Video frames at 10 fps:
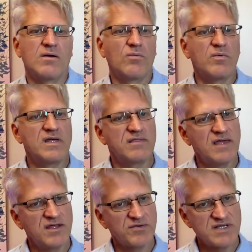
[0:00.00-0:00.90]
With
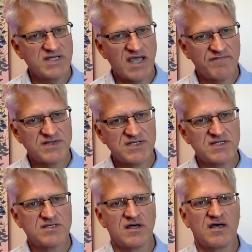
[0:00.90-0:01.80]
increasing
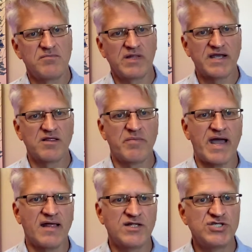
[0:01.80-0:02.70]
emphasis on molecular
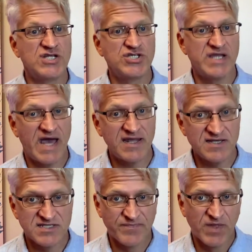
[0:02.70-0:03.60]
biology and
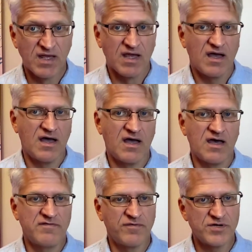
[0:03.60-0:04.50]
genetics,
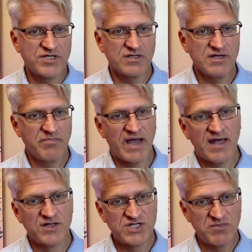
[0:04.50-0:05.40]
unfortunately
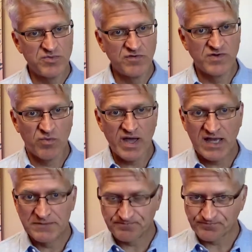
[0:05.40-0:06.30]
biology moved away